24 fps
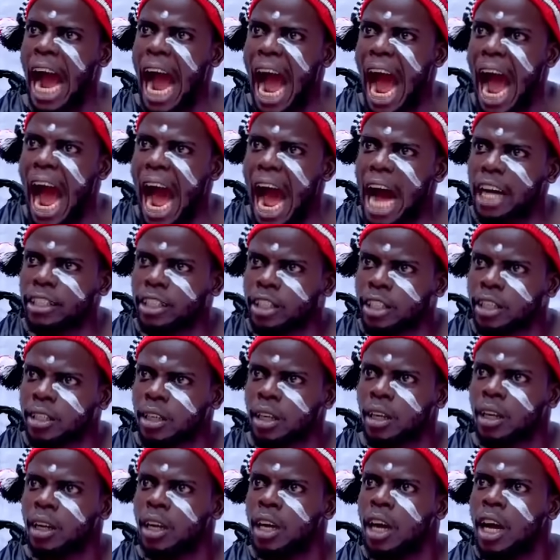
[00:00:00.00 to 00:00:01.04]
She
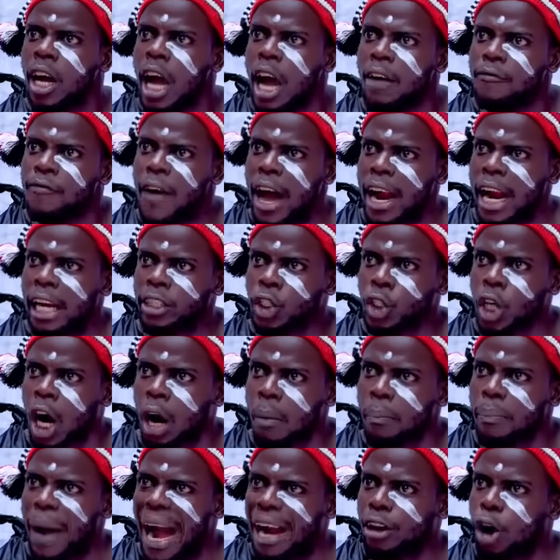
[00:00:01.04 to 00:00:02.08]
has a
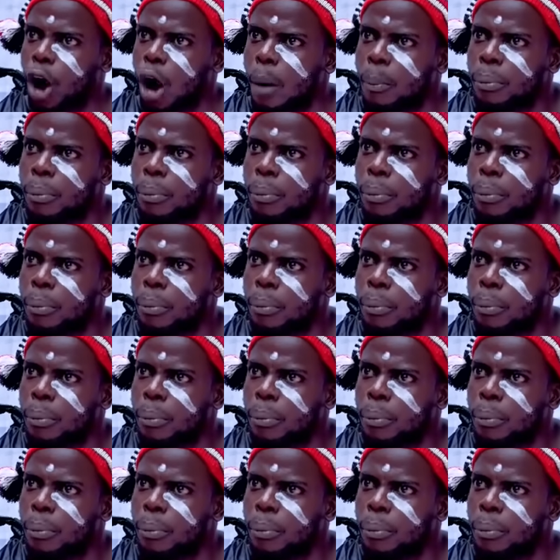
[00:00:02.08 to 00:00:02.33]
very strong